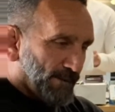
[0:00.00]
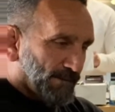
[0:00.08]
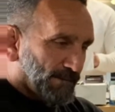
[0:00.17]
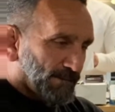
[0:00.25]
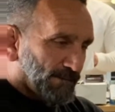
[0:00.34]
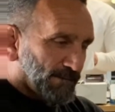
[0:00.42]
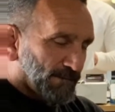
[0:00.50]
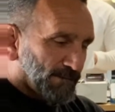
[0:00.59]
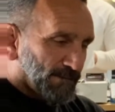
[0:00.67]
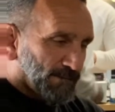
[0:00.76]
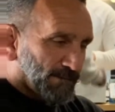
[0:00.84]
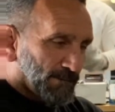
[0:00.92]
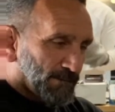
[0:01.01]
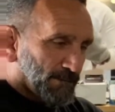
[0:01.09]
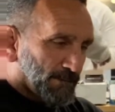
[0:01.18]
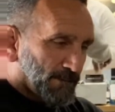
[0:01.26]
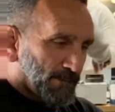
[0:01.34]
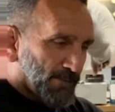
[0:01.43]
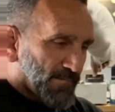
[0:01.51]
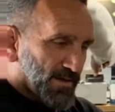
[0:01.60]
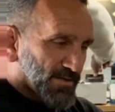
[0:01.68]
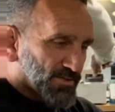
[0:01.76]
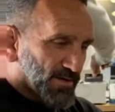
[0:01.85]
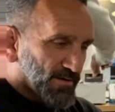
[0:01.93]
We'll fix that up. Go
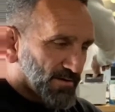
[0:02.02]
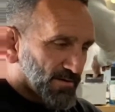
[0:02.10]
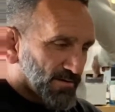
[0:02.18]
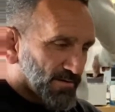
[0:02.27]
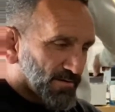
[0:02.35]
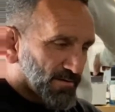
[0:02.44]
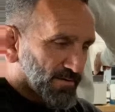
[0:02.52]
ahead and turn it back.